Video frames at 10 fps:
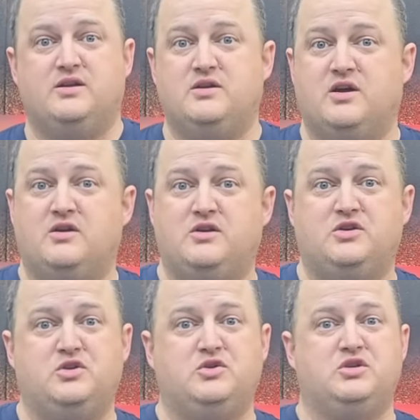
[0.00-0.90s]
Did
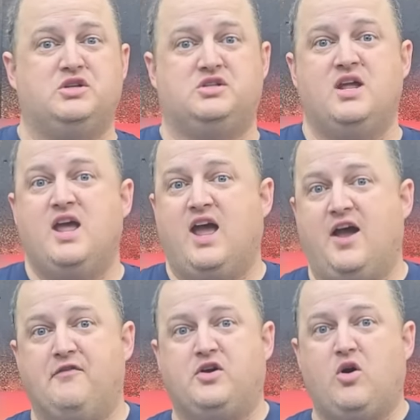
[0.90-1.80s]
you just
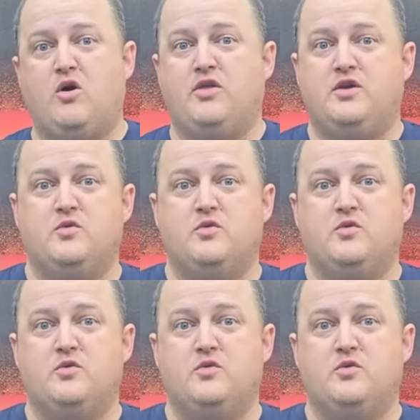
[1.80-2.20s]
have a car that